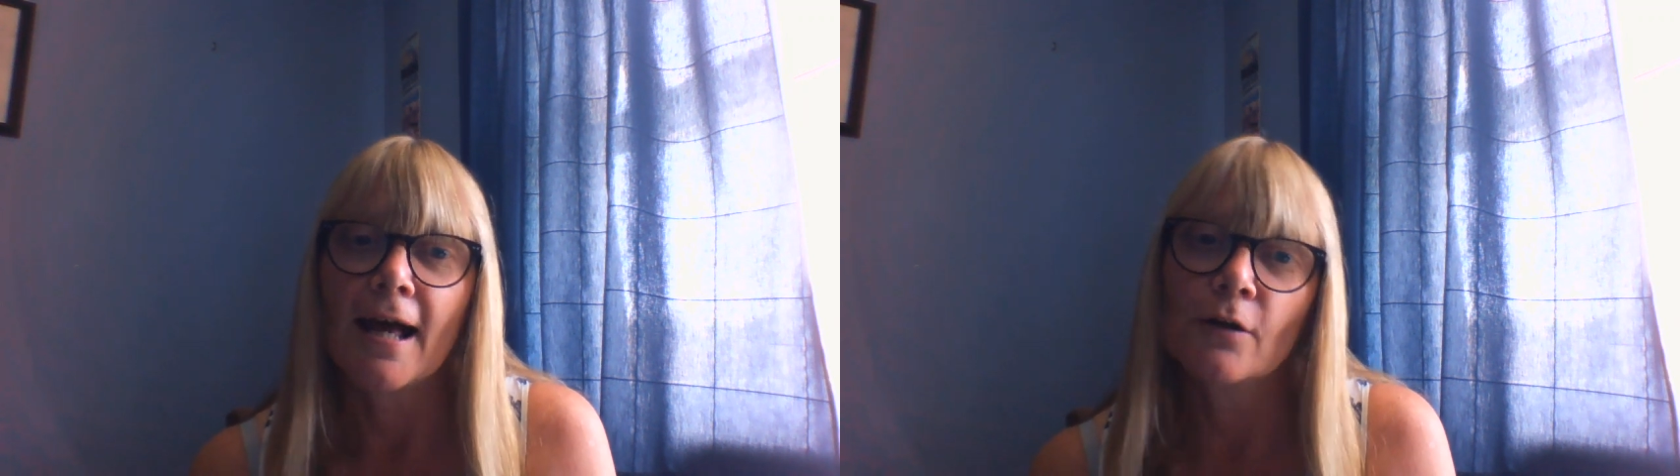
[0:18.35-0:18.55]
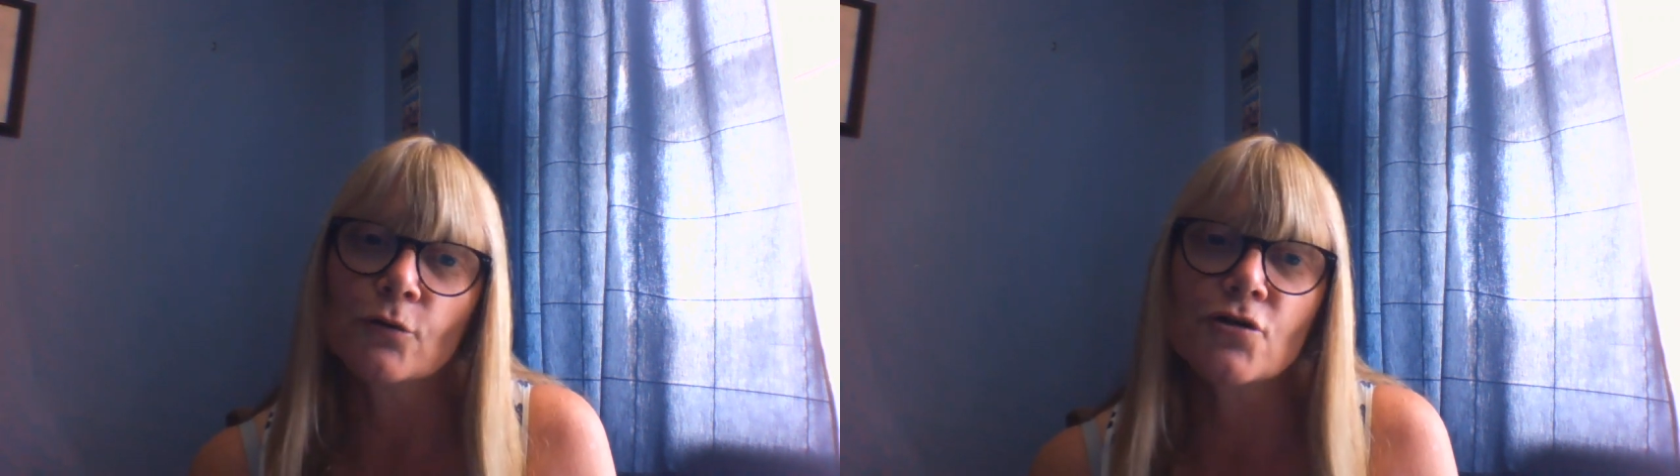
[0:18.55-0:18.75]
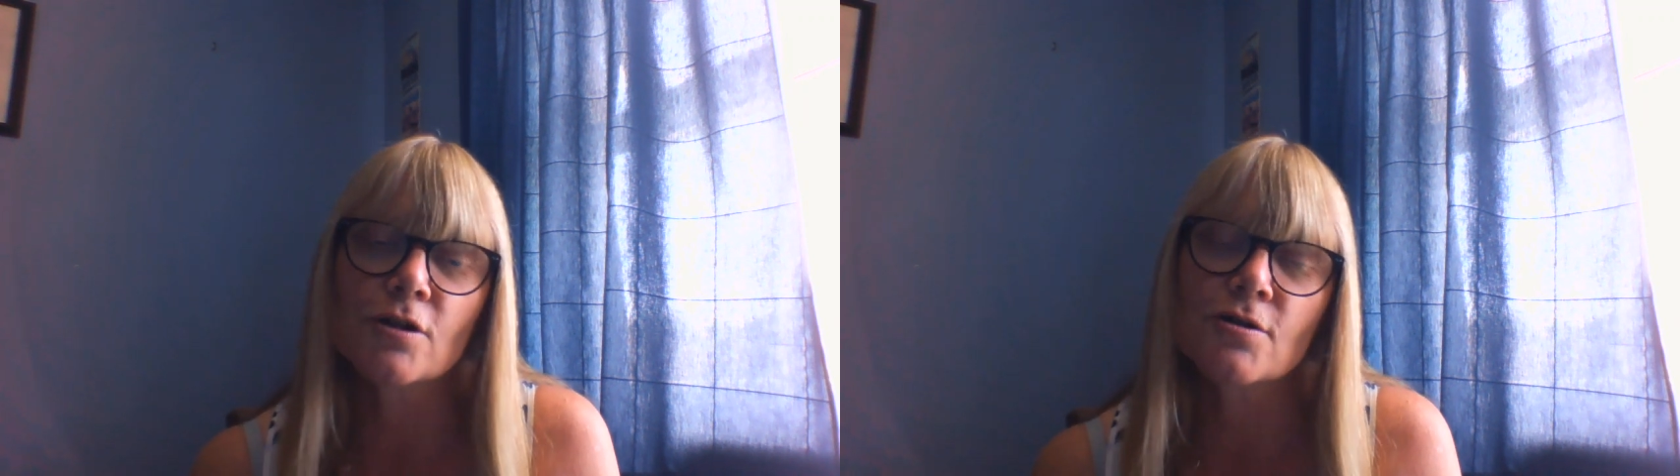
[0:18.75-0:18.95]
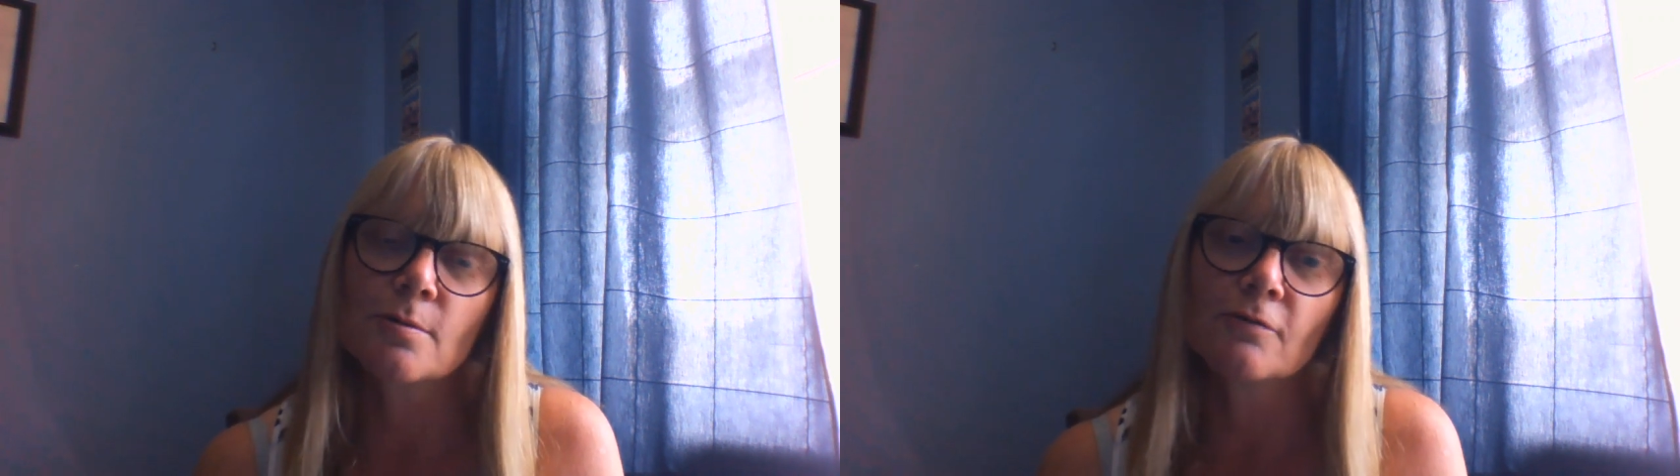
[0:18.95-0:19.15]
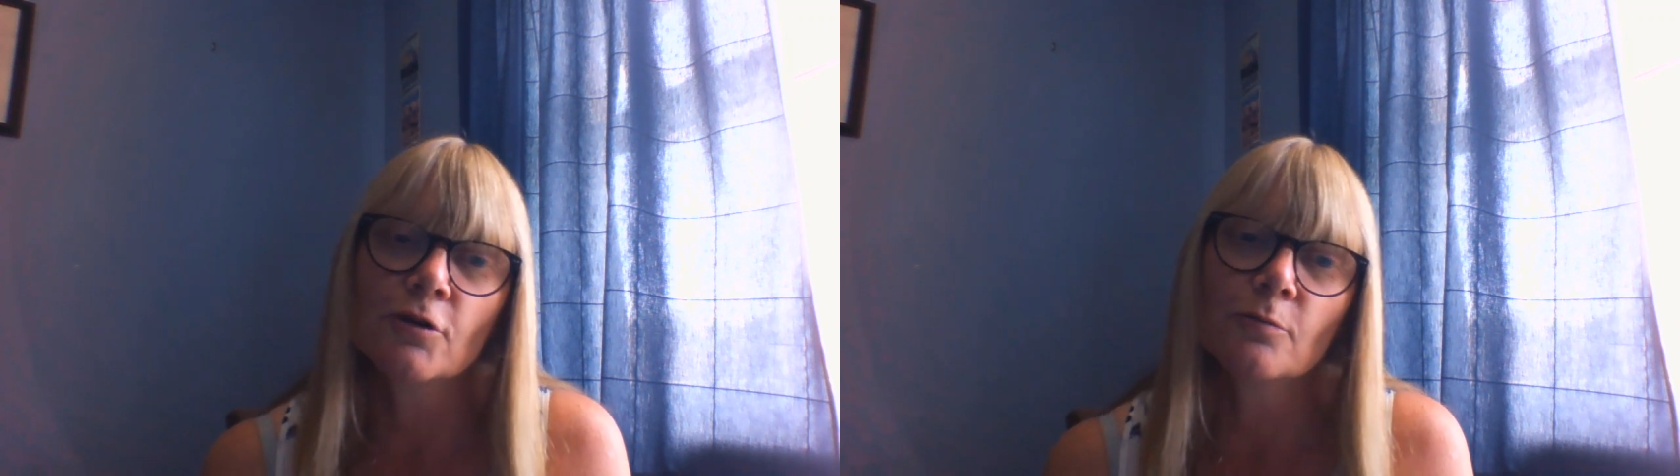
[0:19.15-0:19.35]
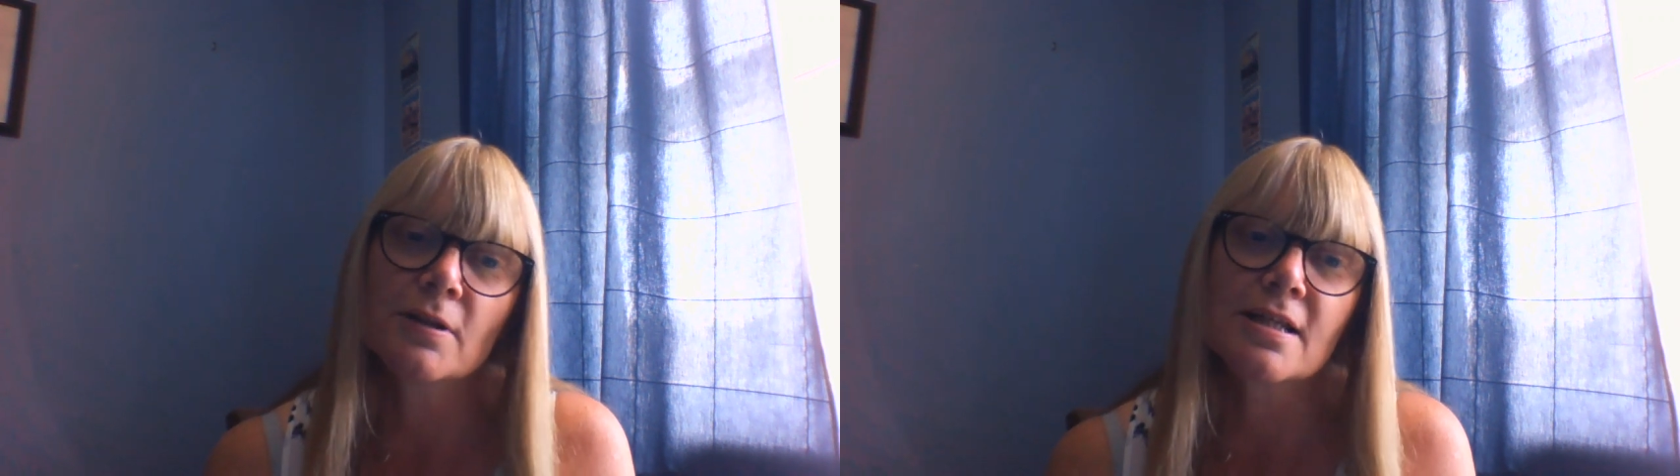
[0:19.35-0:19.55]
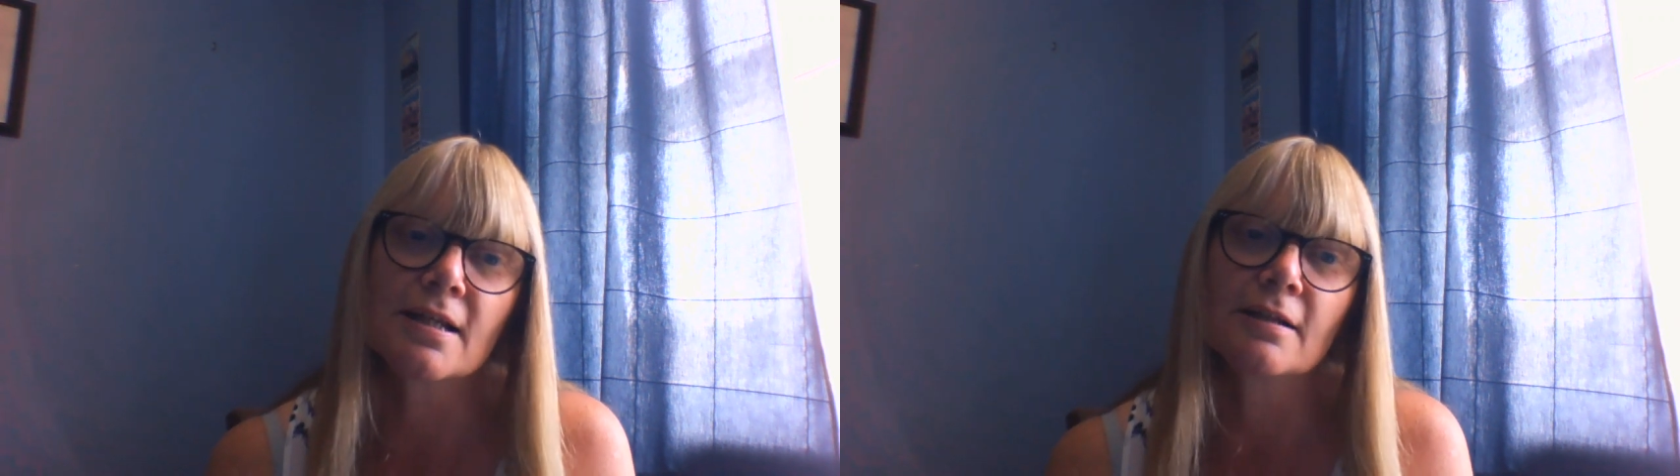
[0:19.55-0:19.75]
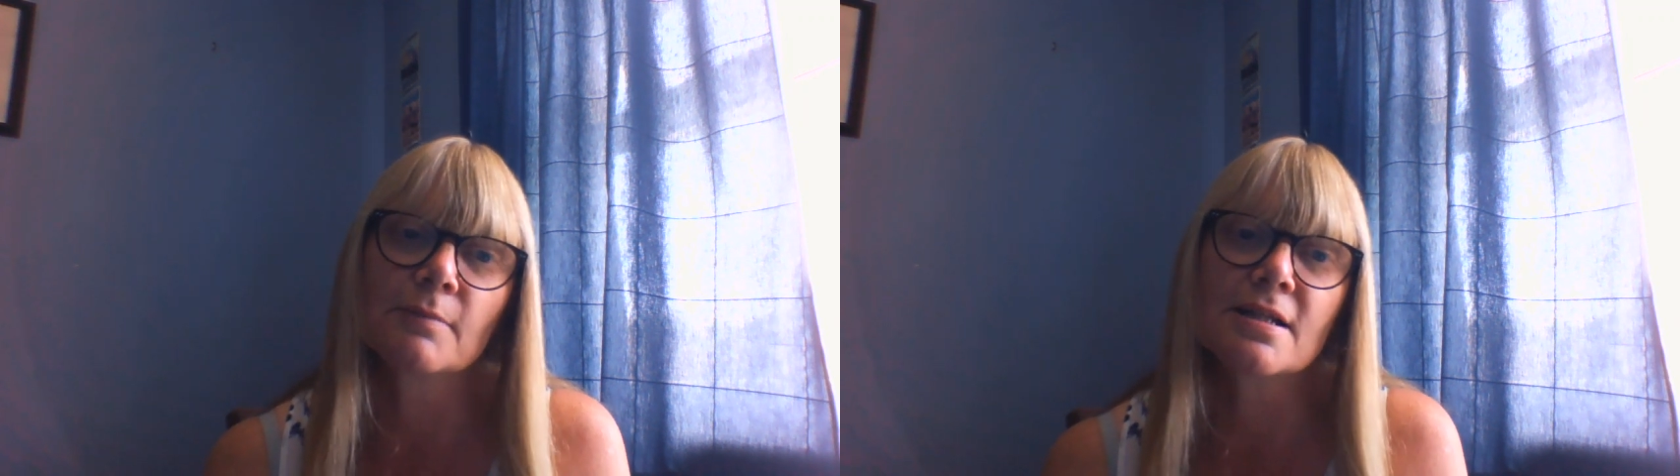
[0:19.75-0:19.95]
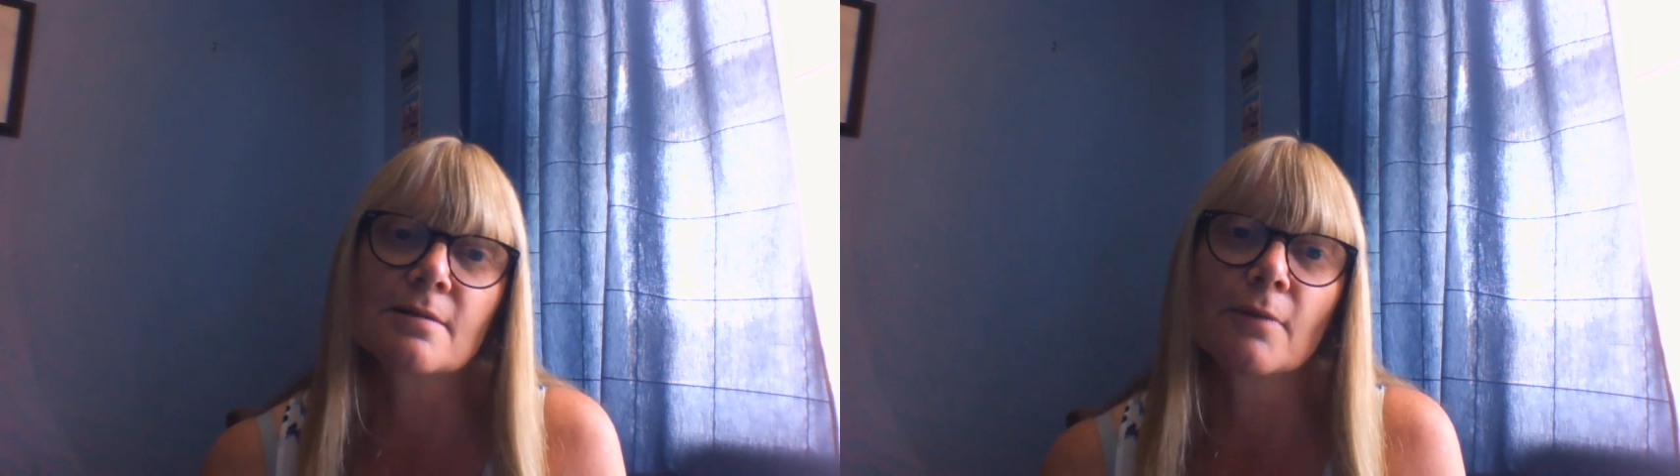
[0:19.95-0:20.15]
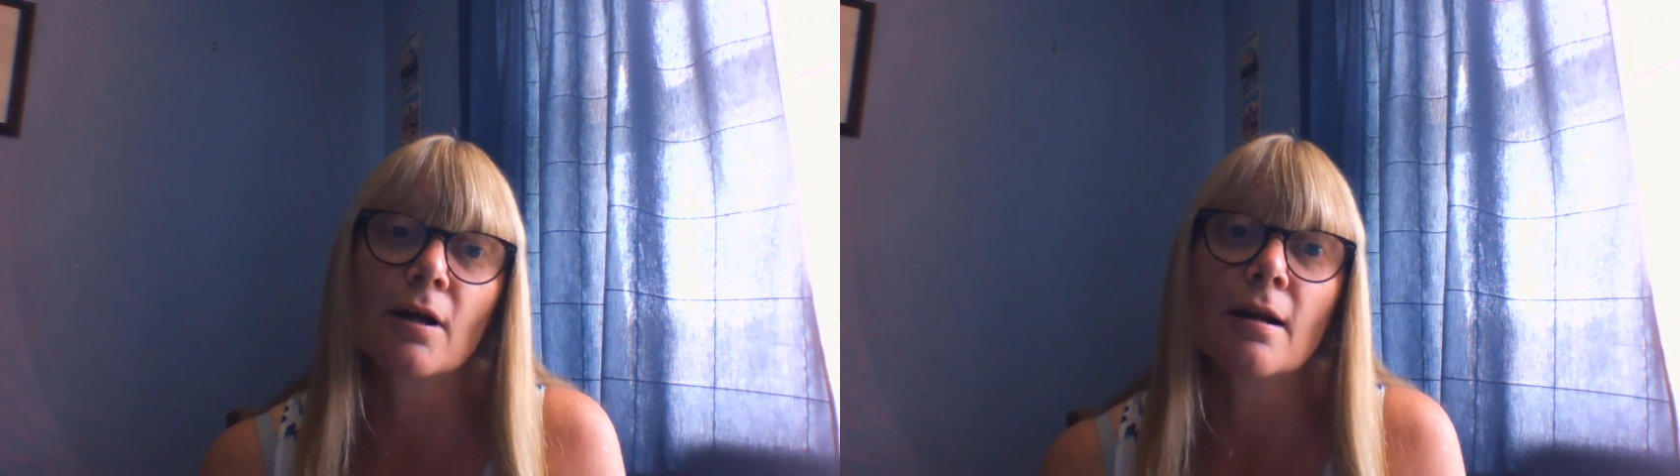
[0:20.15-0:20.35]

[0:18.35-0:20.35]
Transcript: And also some of you have been sending me some